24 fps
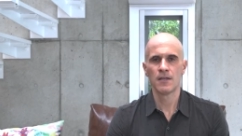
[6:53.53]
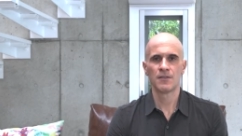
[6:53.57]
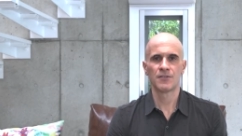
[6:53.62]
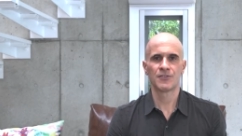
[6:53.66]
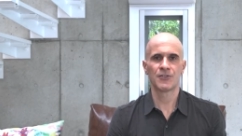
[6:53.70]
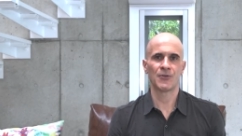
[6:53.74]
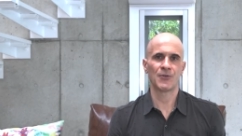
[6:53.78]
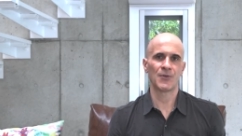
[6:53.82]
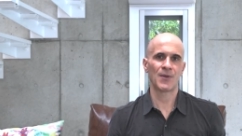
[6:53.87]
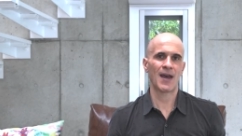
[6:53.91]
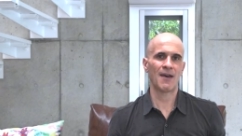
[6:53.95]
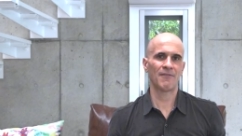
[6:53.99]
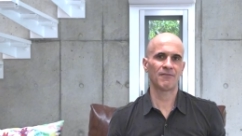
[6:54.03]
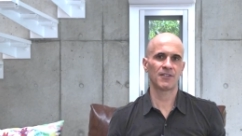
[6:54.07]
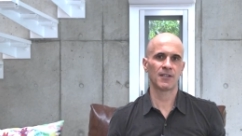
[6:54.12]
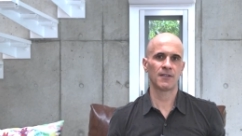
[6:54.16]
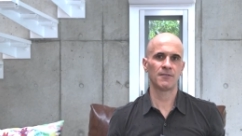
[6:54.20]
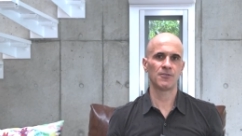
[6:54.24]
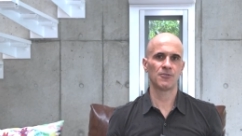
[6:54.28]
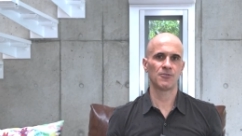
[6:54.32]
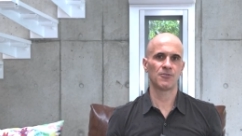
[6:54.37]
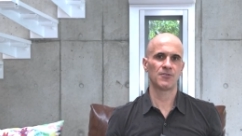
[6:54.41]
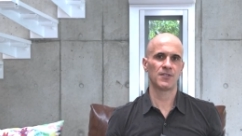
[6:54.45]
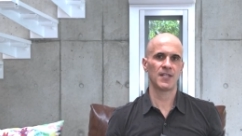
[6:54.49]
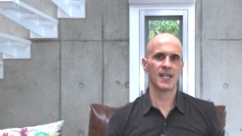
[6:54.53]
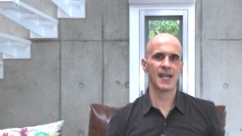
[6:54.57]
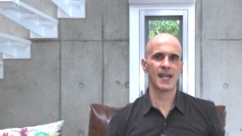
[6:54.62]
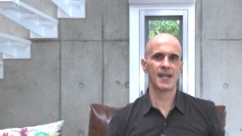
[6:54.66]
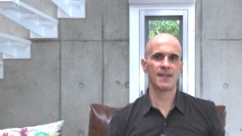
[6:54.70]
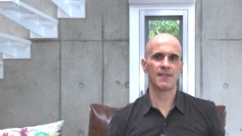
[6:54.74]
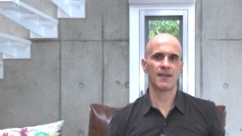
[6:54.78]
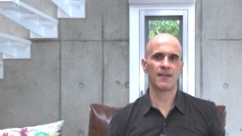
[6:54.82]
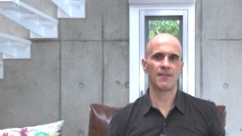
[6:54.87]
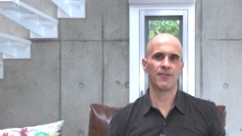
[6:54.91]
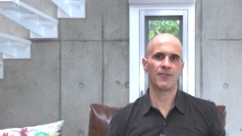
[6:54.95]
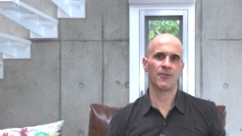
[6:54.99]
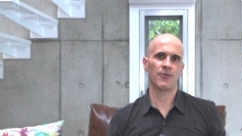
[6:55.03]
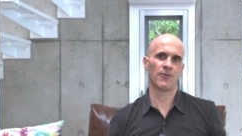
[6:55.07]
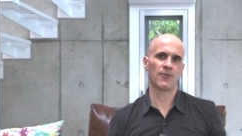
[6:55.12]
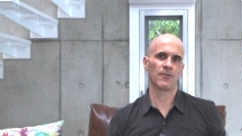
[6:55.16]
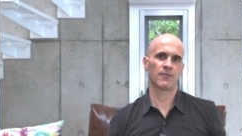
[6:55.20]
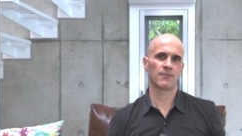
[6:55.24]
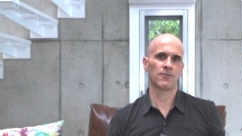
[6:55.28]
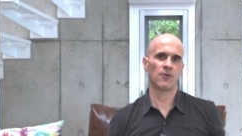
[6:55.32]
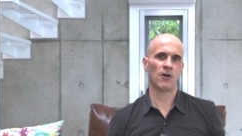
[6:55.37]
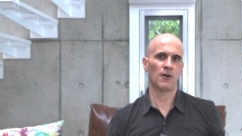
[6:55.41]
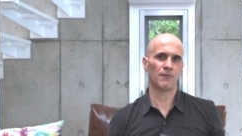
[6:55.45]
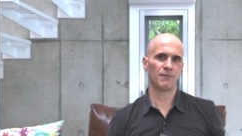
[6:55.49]
So you have to understand that
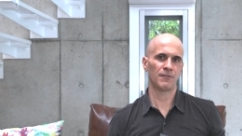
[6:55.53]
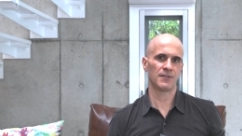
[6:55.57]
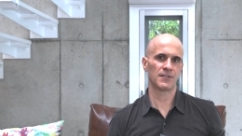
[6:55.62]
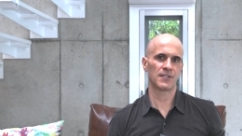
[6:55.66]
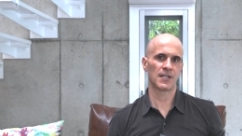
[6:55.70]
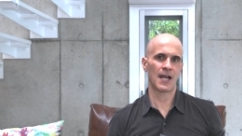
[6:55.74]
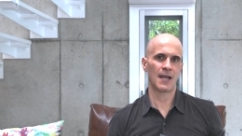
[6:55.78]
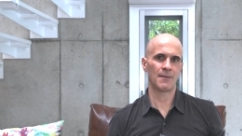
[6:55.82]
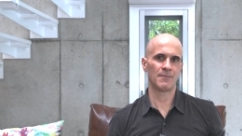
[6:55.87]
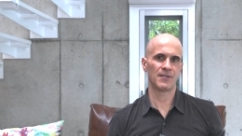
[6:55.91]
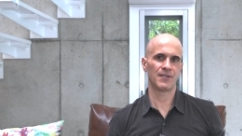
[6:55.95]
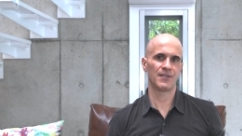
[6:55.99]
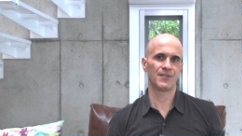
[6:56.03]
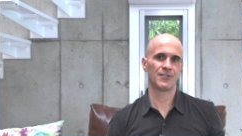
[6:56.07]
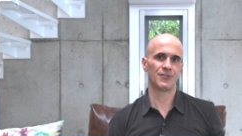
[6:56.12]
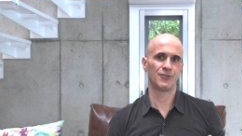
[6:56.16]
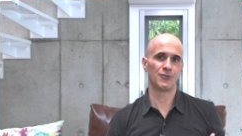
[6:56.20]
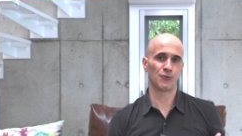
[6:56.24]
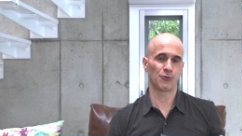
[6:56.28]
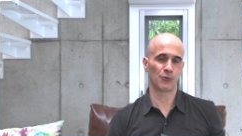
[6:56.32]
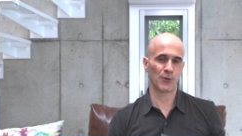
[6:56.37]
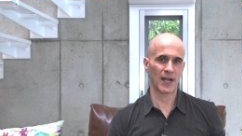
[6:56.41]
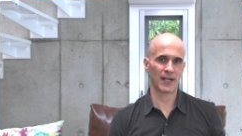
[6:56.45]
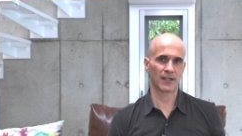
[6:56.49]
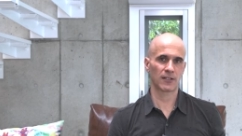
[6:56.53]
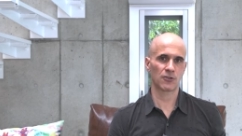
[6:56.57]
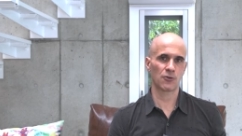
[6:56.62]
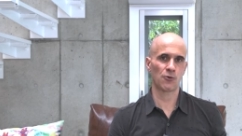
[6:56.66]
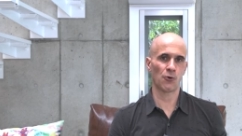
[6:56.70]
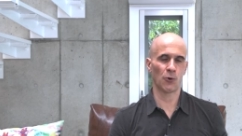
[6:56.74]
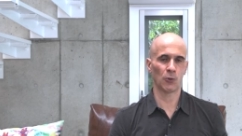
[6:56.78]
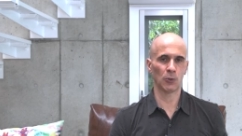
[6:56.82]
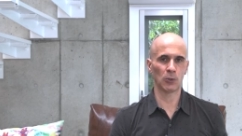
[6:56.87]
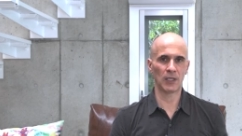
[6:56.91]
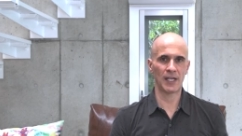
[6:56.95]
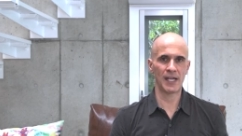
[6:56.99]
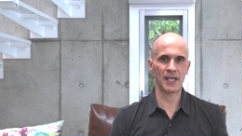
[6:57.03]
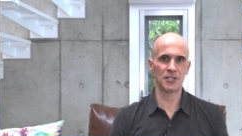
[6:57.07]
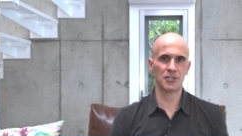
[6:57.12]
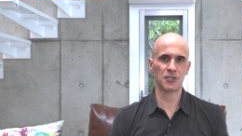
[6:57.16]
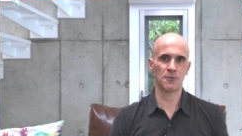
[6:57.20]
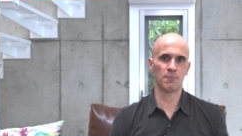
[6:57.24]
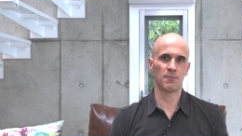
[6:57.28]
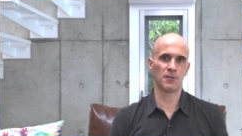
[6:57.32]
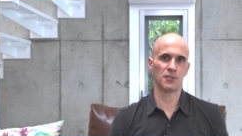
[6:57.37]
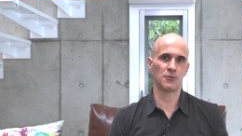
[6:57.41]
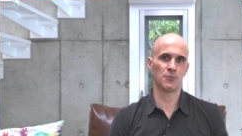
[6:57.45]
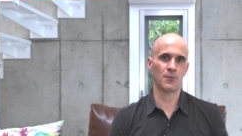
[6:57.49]
there oftentimes is direct
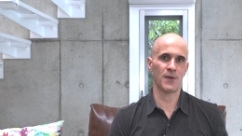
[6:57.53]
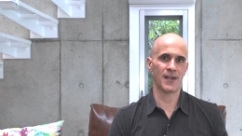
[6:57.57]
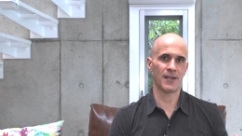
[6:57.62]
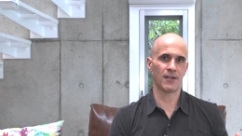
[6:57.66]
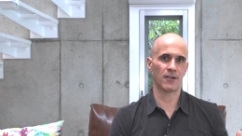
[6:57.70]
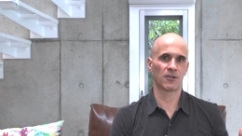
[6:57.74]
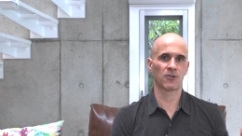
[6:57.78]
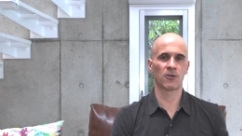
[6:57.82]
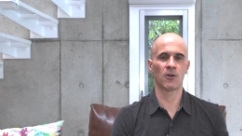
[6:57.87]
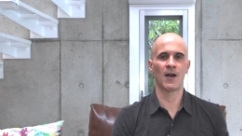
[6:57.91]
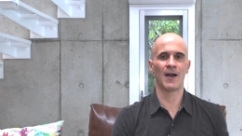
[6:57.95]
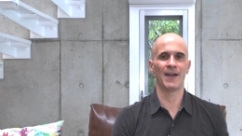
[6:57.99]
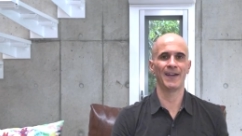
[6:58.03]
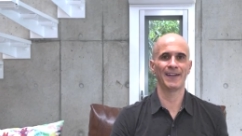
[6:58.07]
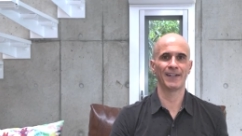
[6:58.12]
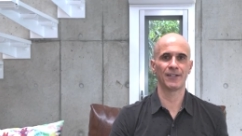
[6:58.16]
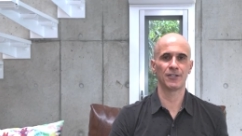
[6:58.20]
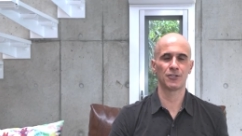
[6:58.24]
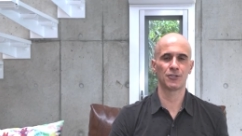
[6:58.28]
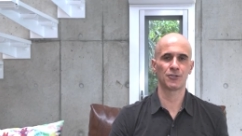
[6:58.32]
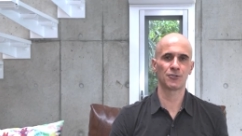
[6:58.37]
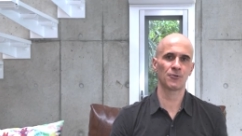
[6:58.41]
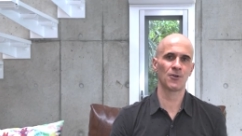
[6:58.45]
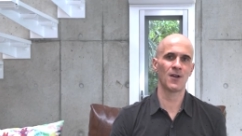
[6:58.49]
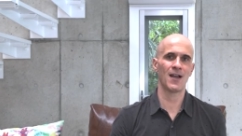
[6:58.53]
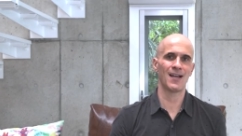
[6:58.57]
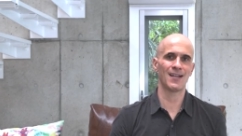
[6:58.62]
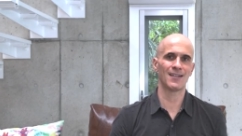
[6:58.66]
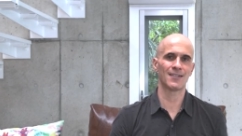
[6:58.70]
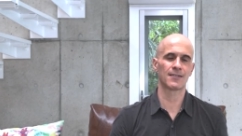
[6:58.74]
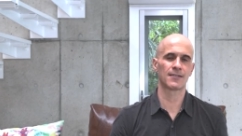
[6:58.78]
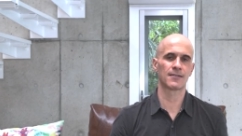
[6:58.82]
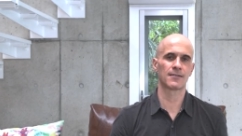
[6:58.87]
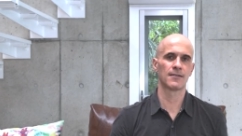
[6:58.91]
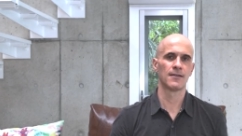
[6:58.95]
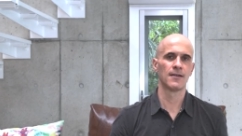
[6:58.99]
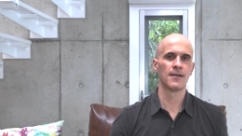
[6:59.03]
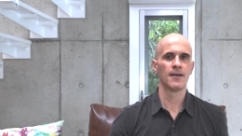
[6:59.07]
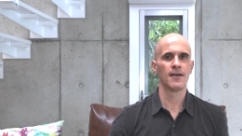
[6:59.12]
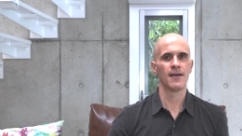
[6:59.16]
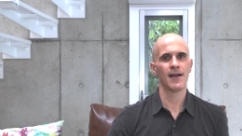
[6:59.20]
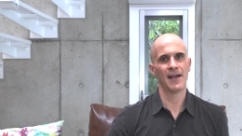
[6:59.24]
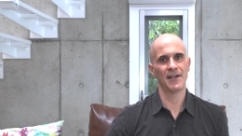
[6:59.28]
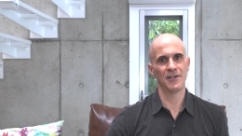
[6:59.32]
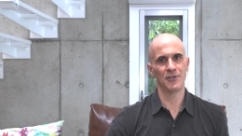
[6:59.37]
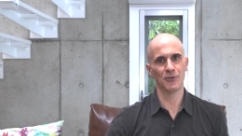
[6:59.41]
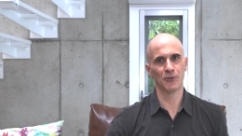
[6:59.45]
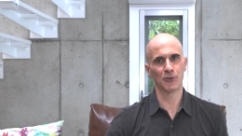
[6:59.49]
correlation between chronic stress
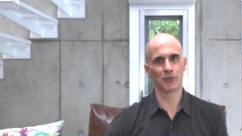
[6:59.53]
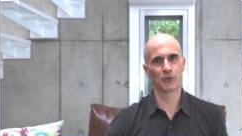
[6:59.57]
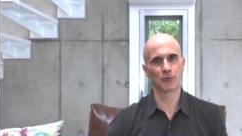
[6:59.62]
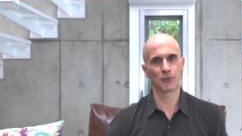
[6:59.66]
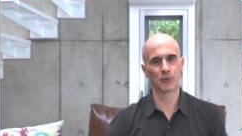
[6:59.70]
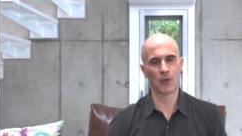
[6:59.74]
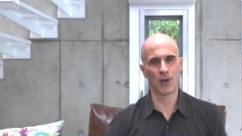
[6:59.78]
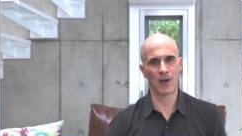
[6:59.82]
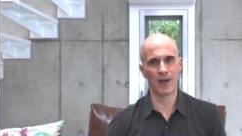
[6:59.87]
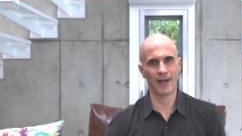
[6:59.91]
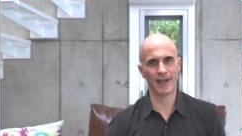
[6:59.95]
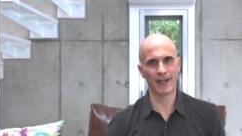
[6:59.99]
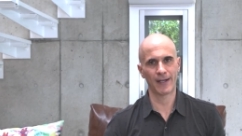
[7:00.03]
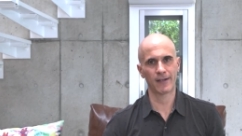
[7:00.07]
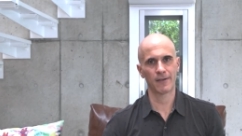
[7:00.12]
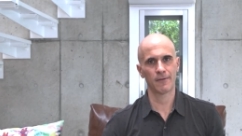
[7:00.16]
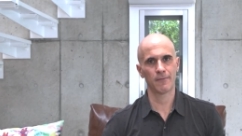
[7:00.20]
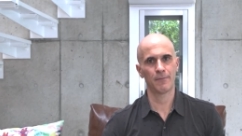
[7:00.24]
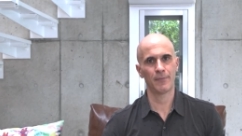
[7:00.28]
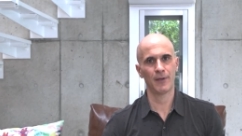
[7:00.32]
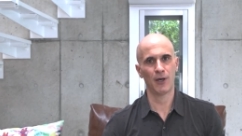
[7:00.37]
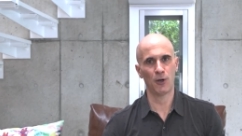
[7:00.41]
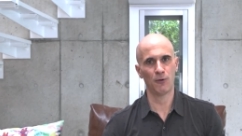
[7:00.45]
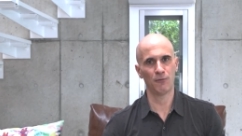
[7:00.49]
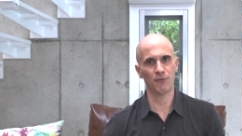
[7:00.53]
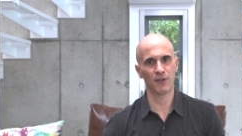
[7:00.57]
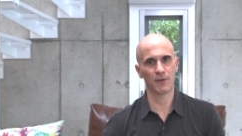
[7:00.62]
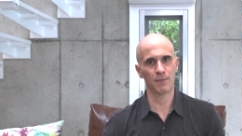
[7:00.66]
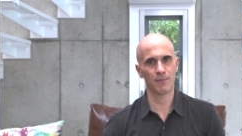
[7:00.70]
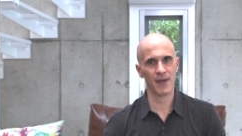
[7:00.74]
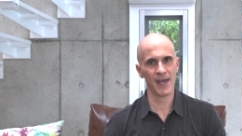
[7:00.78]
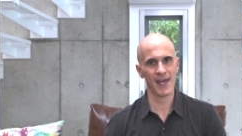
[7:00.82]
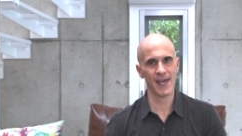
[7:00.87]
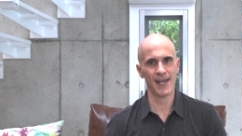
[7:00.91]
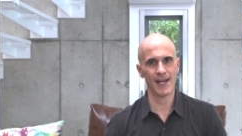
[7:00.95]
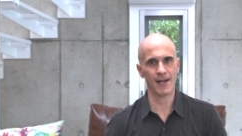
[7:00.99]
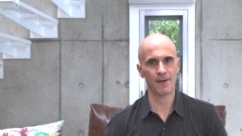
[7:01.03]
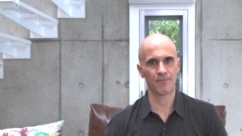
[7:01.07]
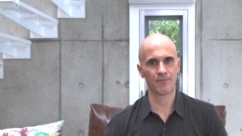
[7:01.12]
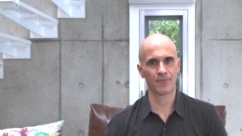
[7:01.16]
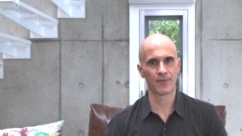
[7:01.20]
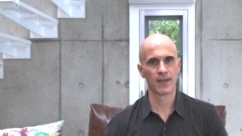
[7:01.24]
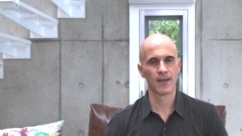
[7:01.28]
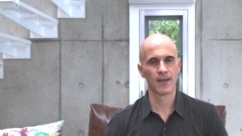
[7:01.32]
and your chronic pelvic pain.